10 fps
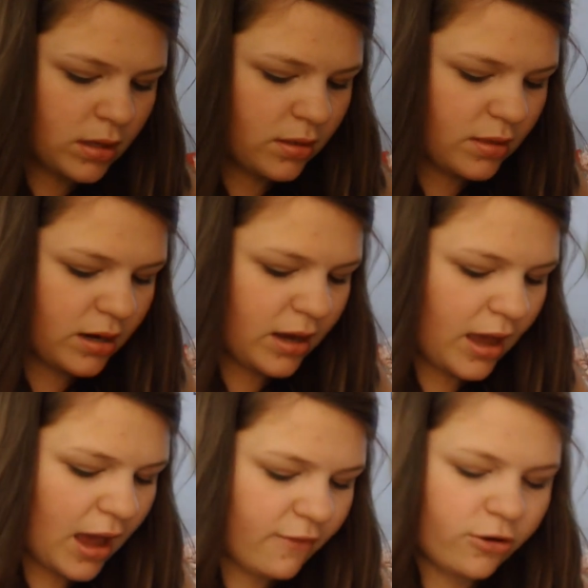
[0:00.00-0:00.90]
Then I
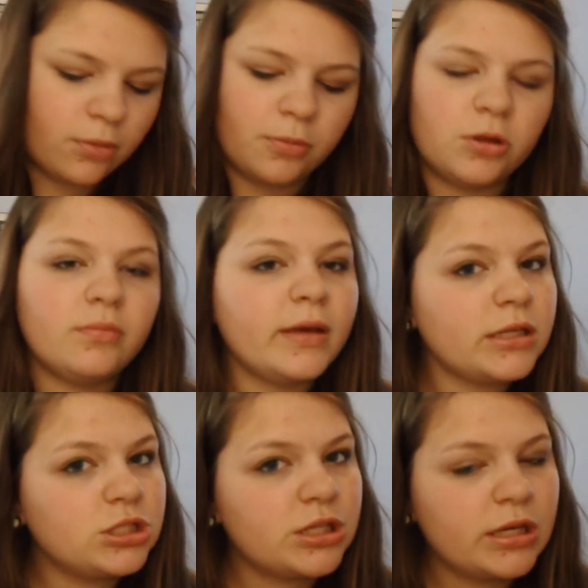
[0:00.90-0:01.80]
have her Blooming
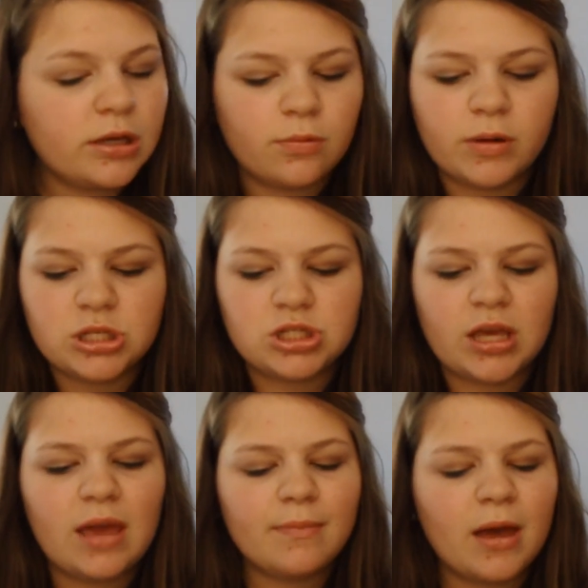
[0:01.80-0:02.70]
Cheek, which
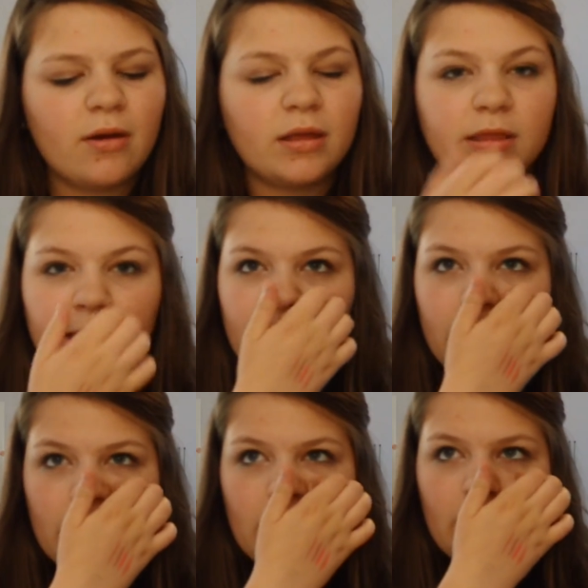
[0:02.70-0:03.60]
came out in
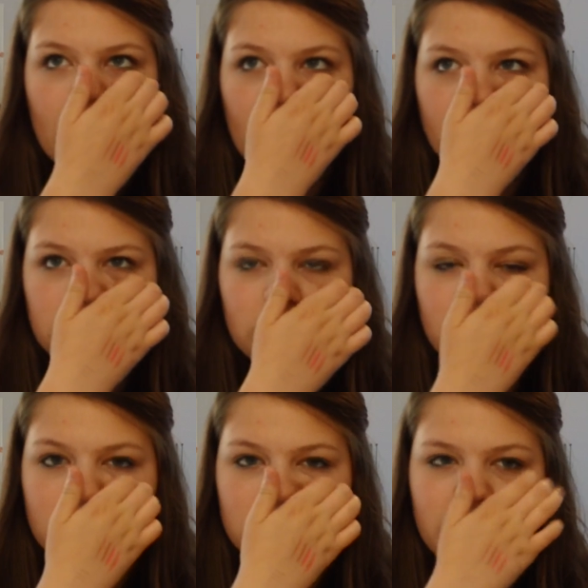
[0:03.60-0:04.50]
the
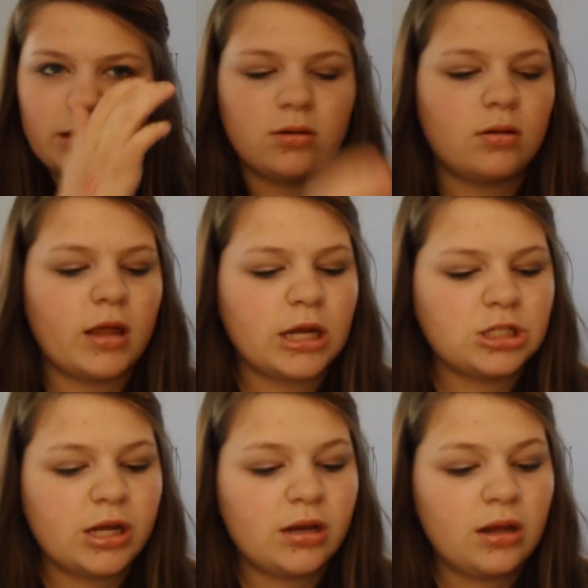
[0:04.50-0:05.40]
Tartan Tail
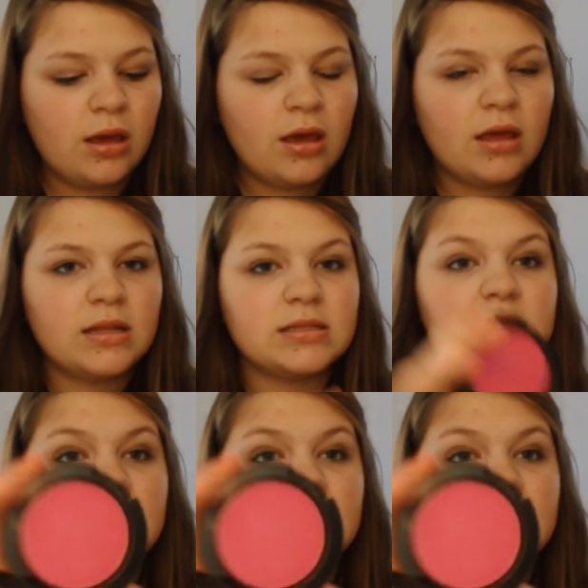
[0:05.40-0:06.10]
collection. This is